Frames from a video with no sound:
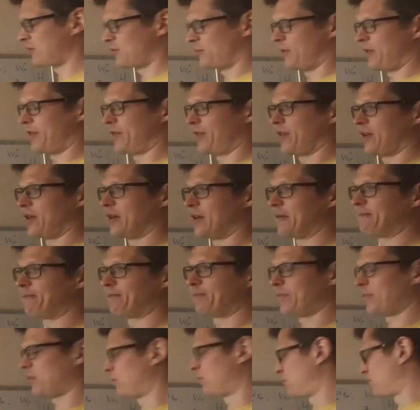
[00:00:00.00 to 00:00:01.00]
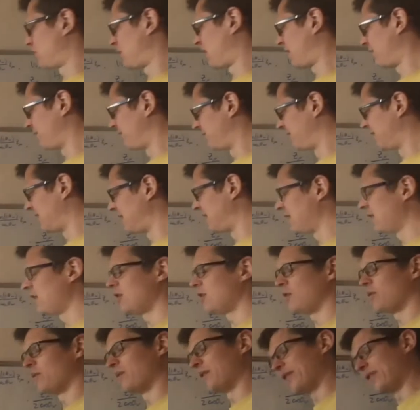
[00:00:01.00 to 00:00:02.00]
with once you have V
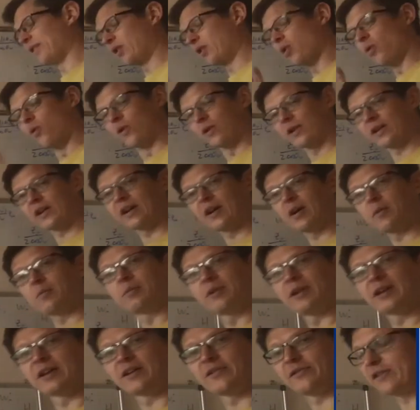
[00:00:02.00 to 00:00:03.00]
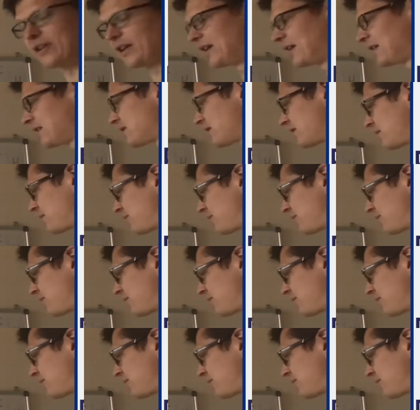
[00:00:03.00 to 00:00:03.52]
with the quartic coupling of the Higgs, for